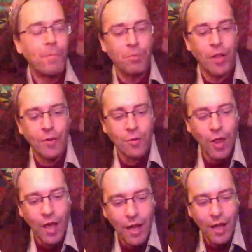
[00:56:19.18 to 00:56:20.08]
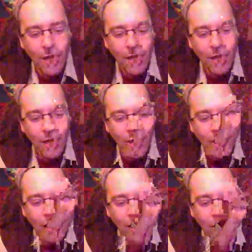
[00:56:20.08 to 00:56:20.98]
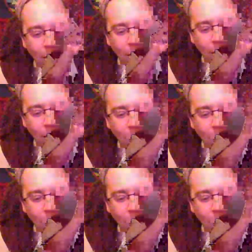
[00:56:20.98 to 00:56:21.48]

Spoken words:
Brother Hart's cousin or something?